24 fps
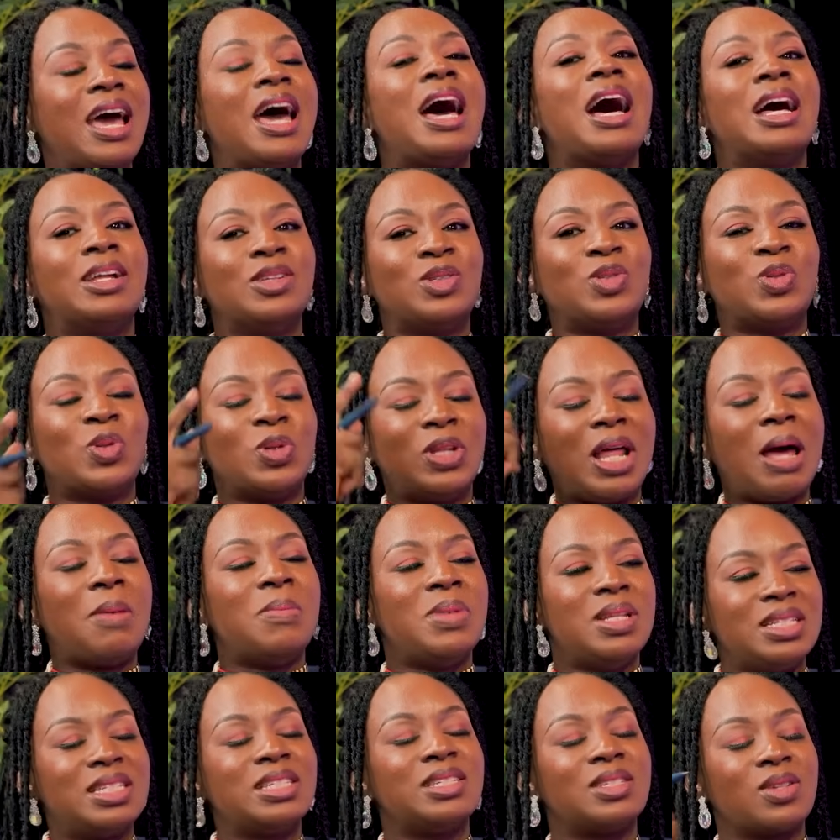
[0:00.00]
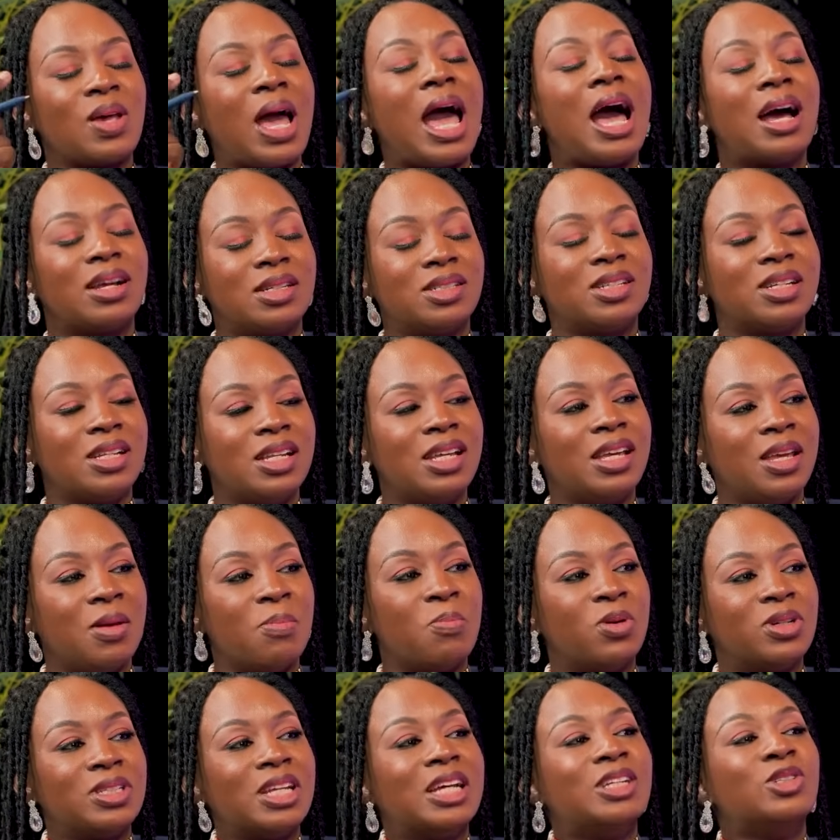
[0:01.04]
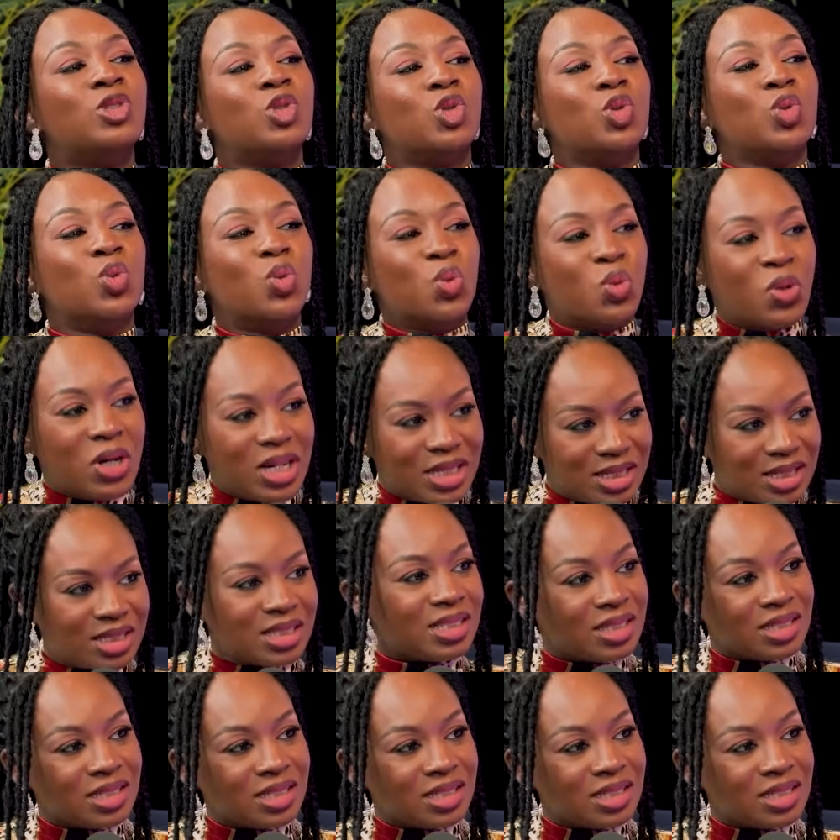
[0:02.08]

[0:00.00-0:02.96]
And so that means it's actually important to rest.